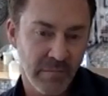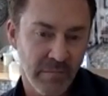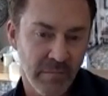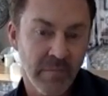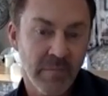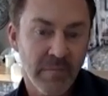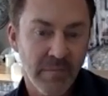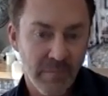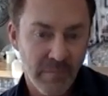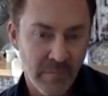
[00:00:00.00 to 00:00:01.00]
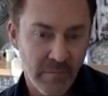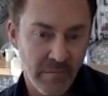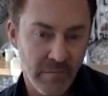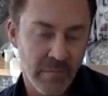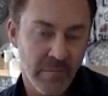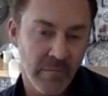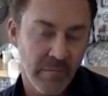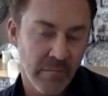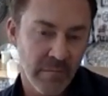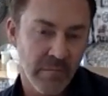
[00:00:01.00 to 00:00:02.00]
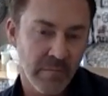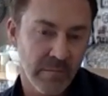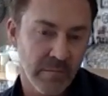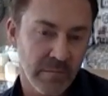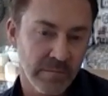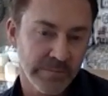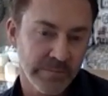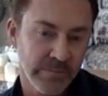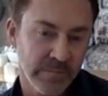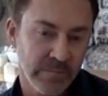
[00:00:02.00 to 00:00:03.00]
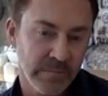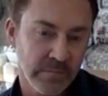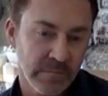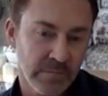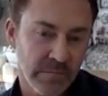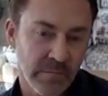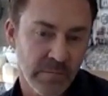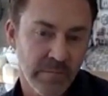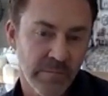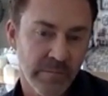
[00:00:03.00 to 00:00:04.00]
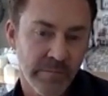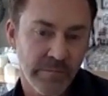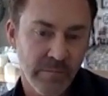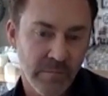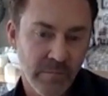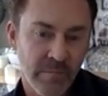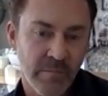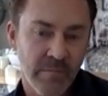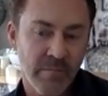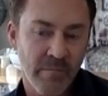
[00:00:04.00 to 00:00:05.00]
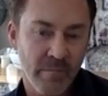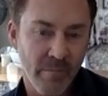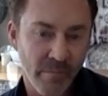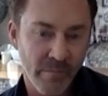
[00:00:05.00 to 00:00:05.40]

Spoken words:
No words are spoken by the person on screen.